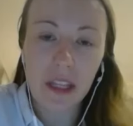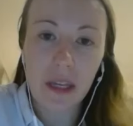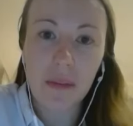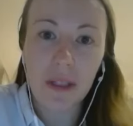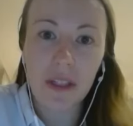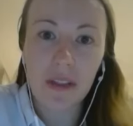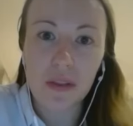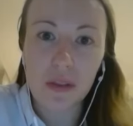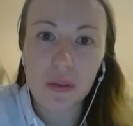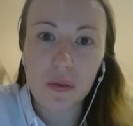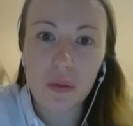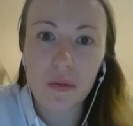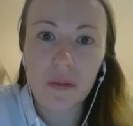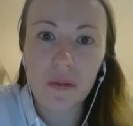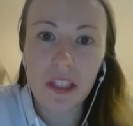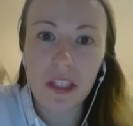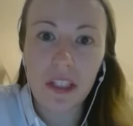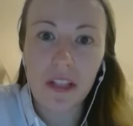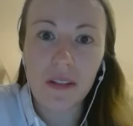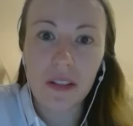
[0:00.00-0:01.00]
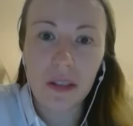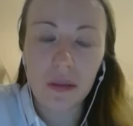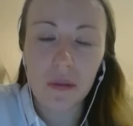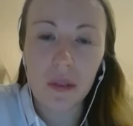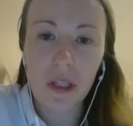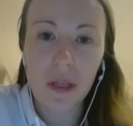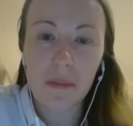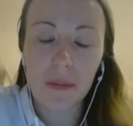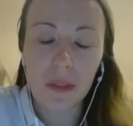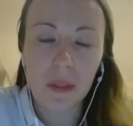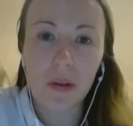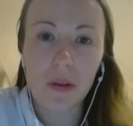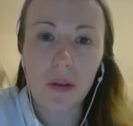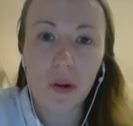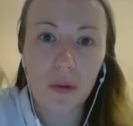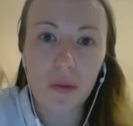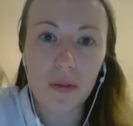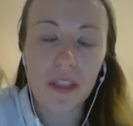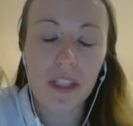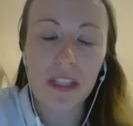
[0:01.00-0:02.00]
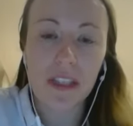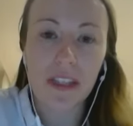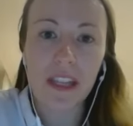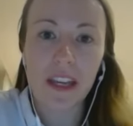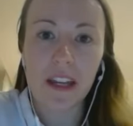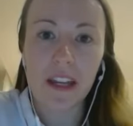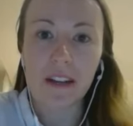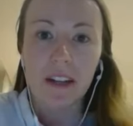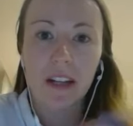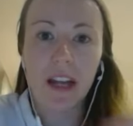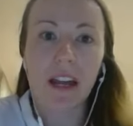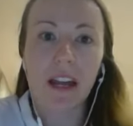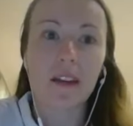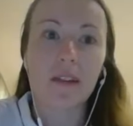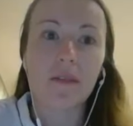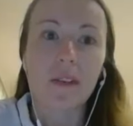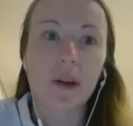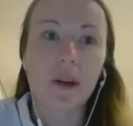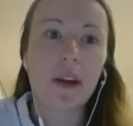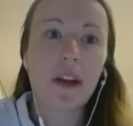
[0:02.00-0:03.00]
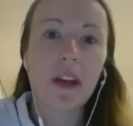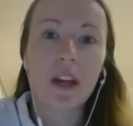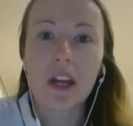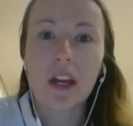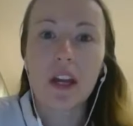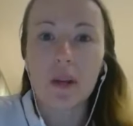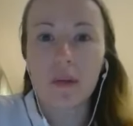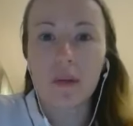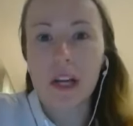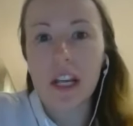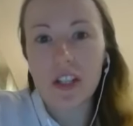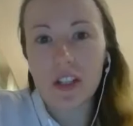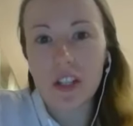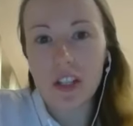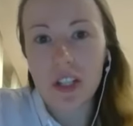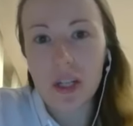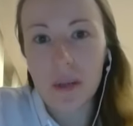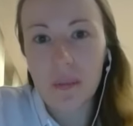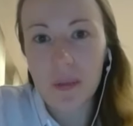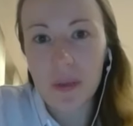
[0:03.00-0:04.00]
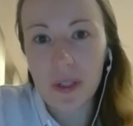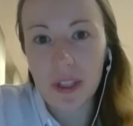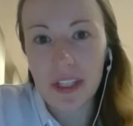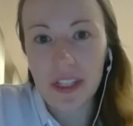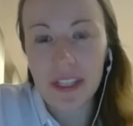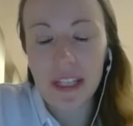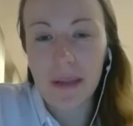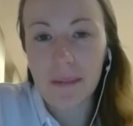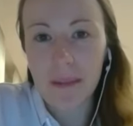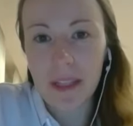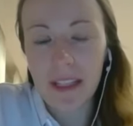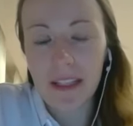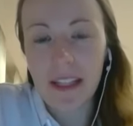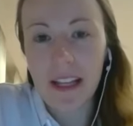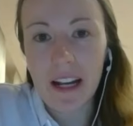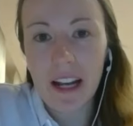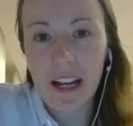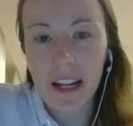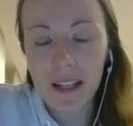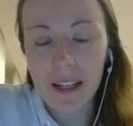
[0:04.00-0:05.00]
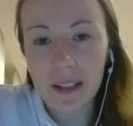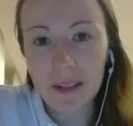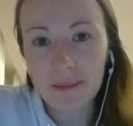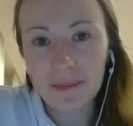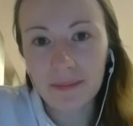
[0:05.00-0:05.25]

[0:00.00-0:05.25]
keep it as a souvenir and to keep it close in their kind of a relationship with the team that they like.